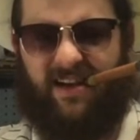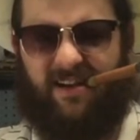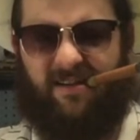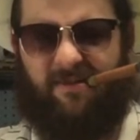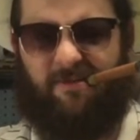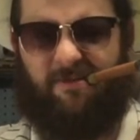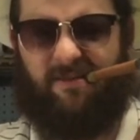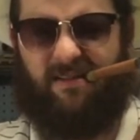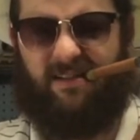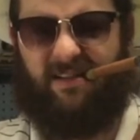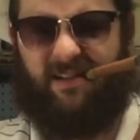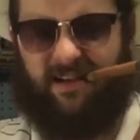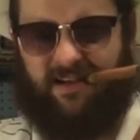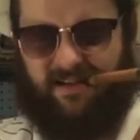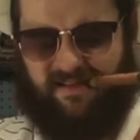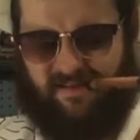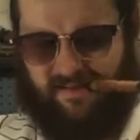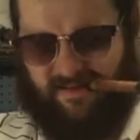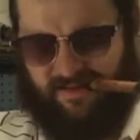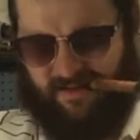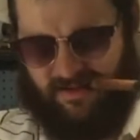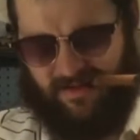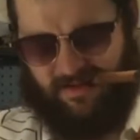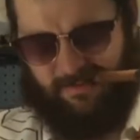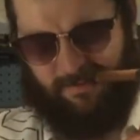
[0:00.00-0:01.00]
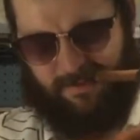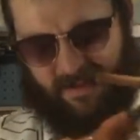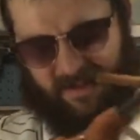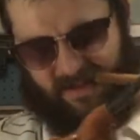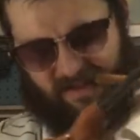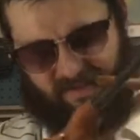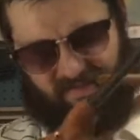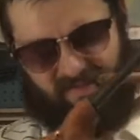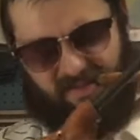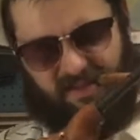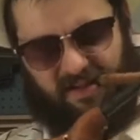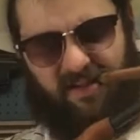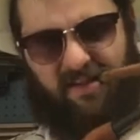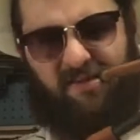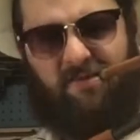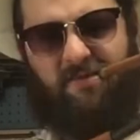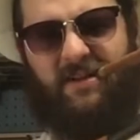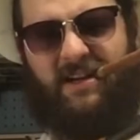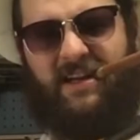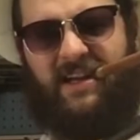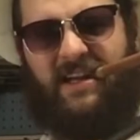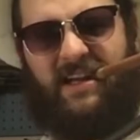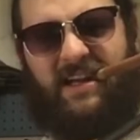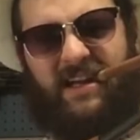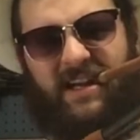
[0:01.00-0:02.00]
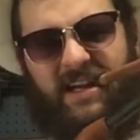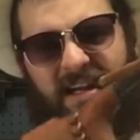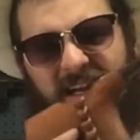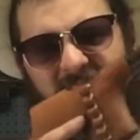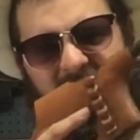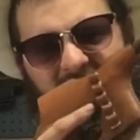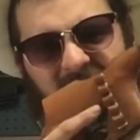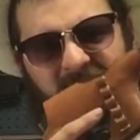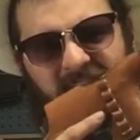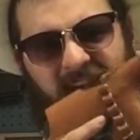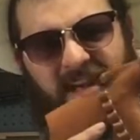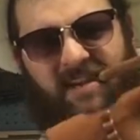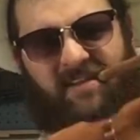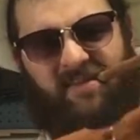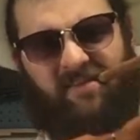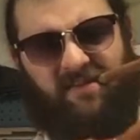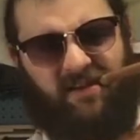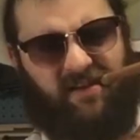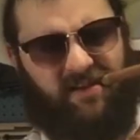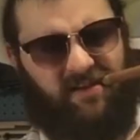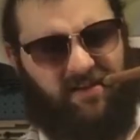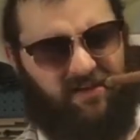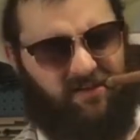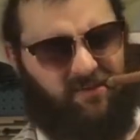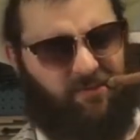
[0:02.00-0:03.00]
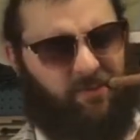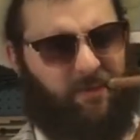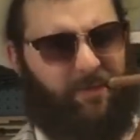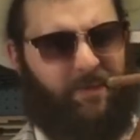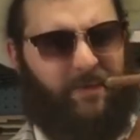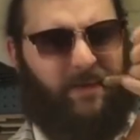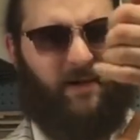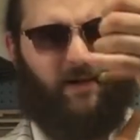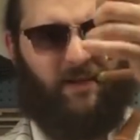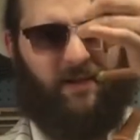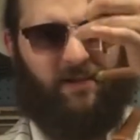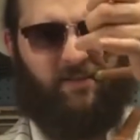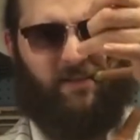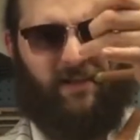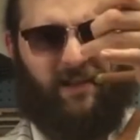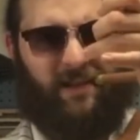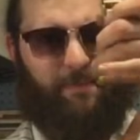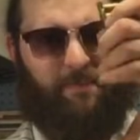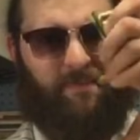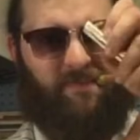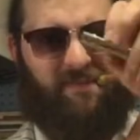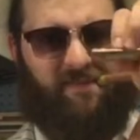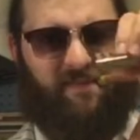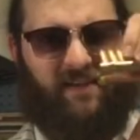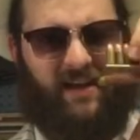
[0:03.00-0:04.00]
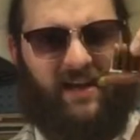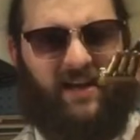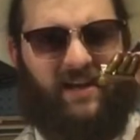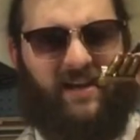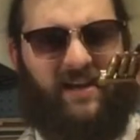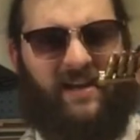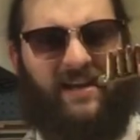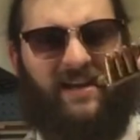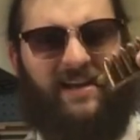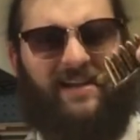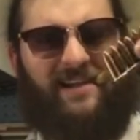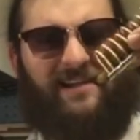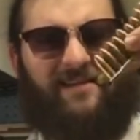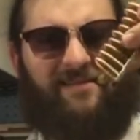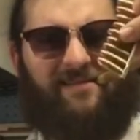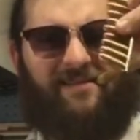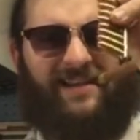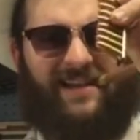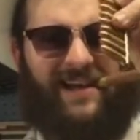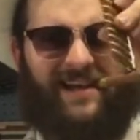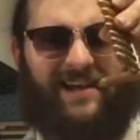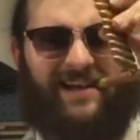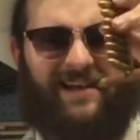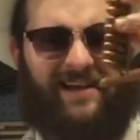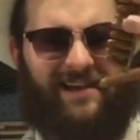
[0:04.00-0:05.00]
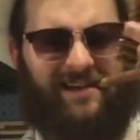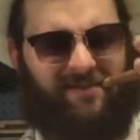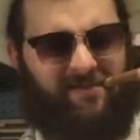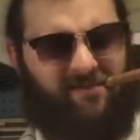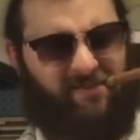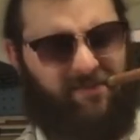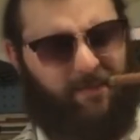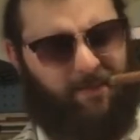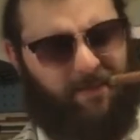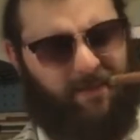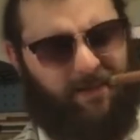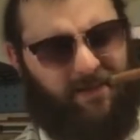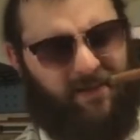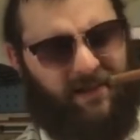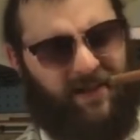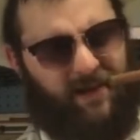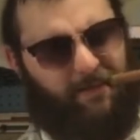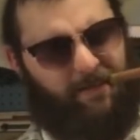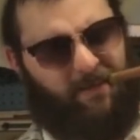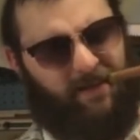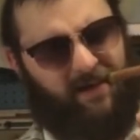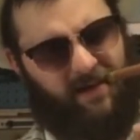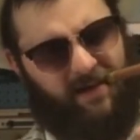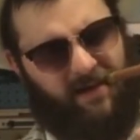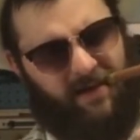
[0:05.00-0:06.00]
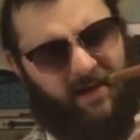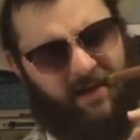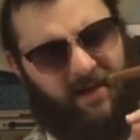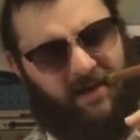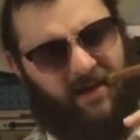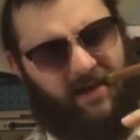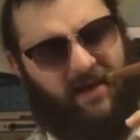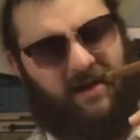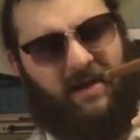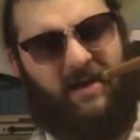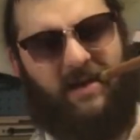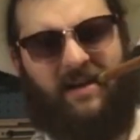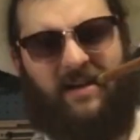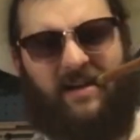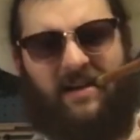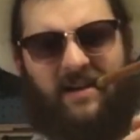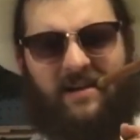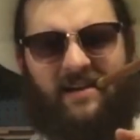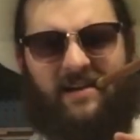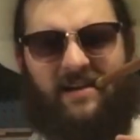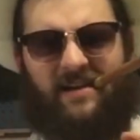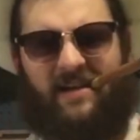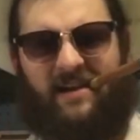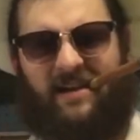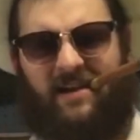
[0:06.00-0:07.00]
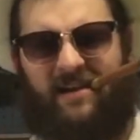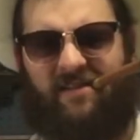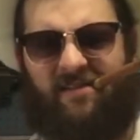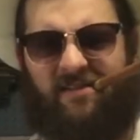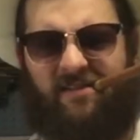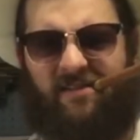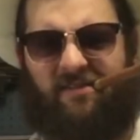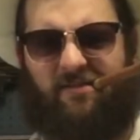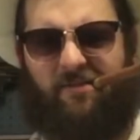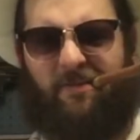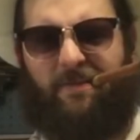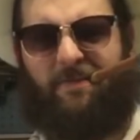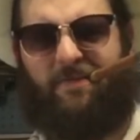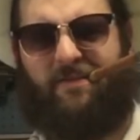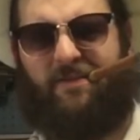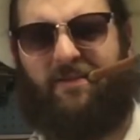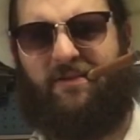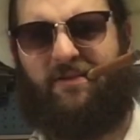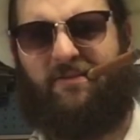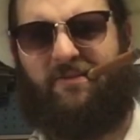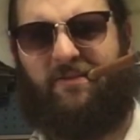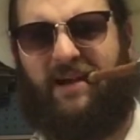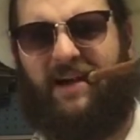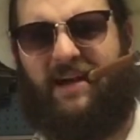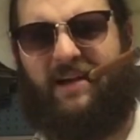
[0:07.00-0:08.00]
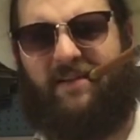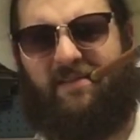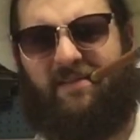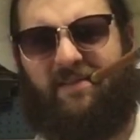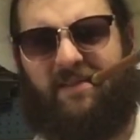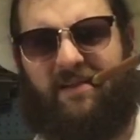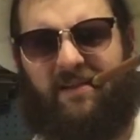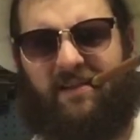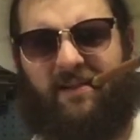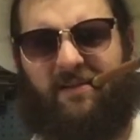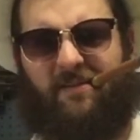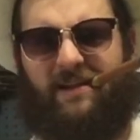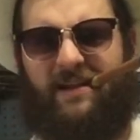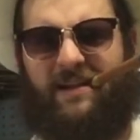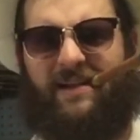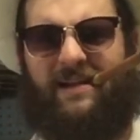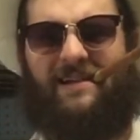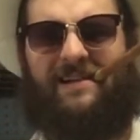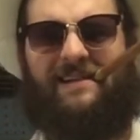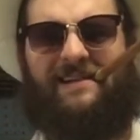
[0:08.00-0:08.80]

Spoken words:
release, because this one isn't stripper clip fed. You don't take a stripper clip and strip those rounds into it.